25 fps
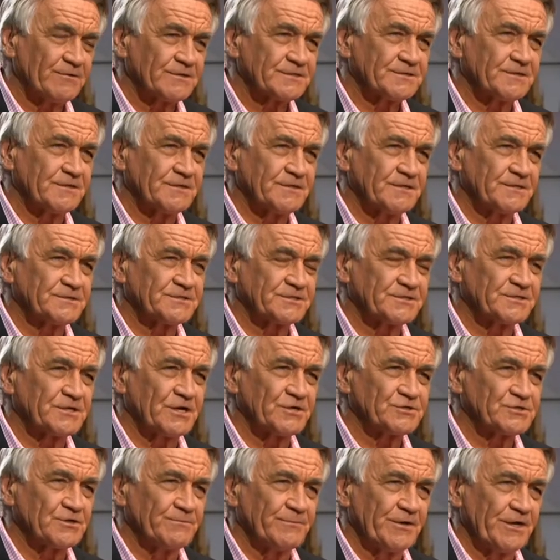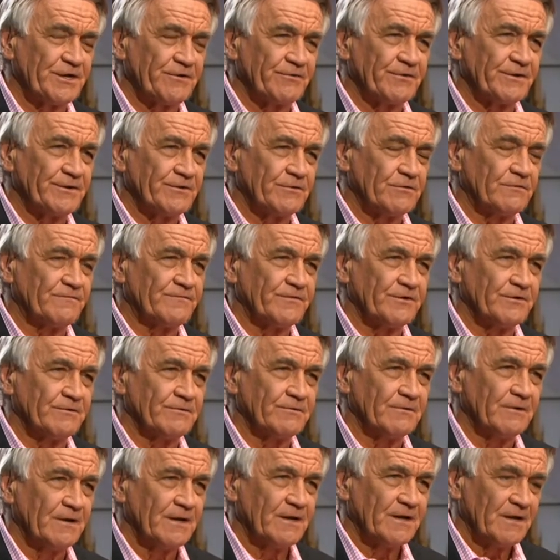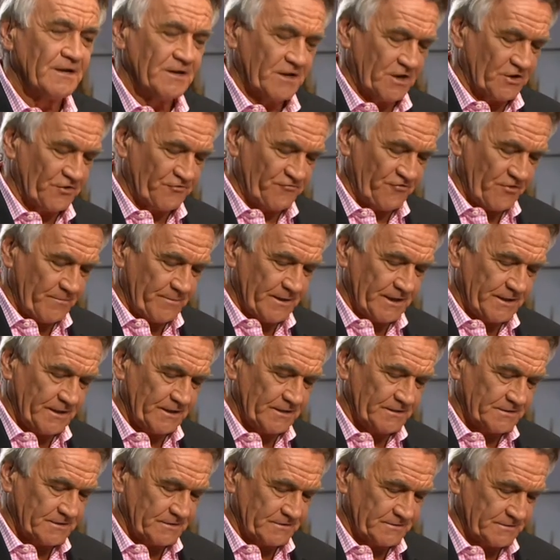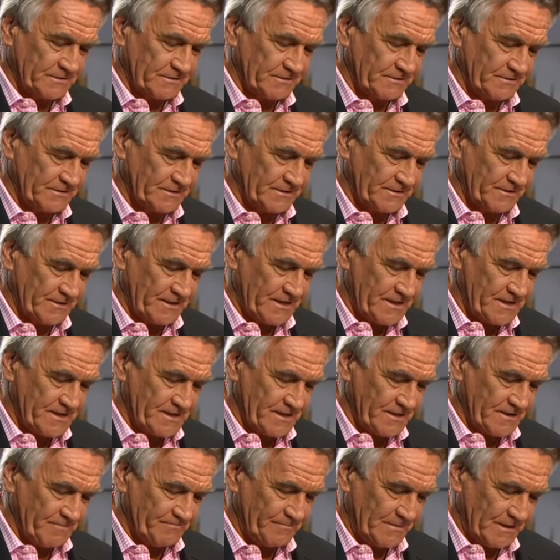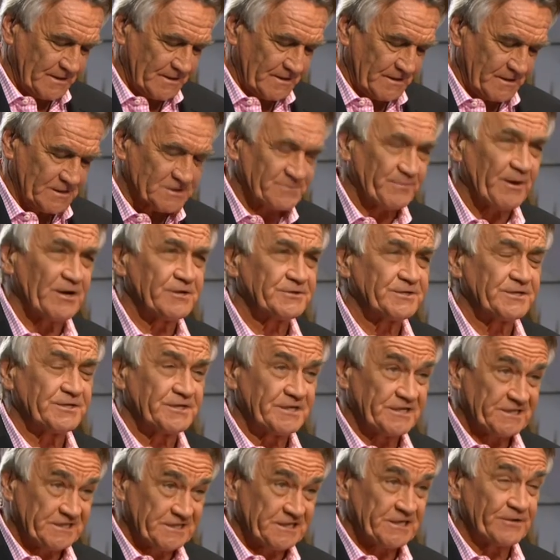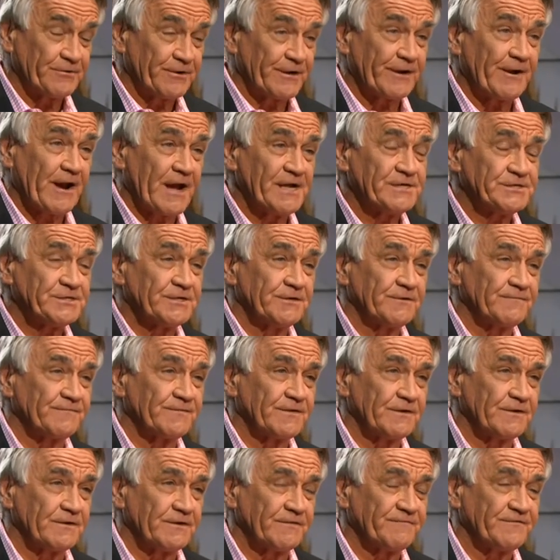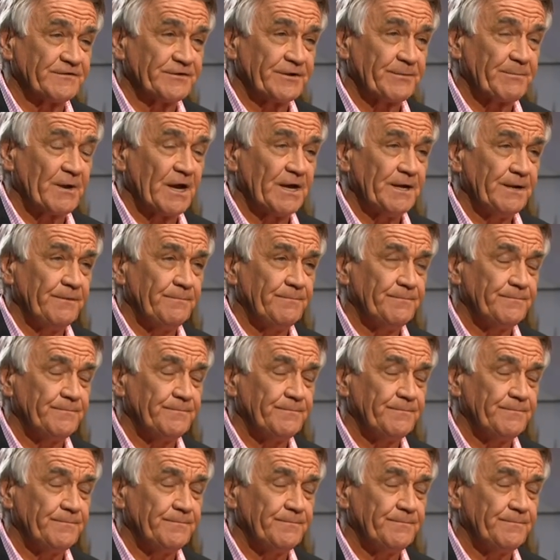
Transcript: Is the social media, in your view, contributing to the, I suppose, the deterioration of the debate?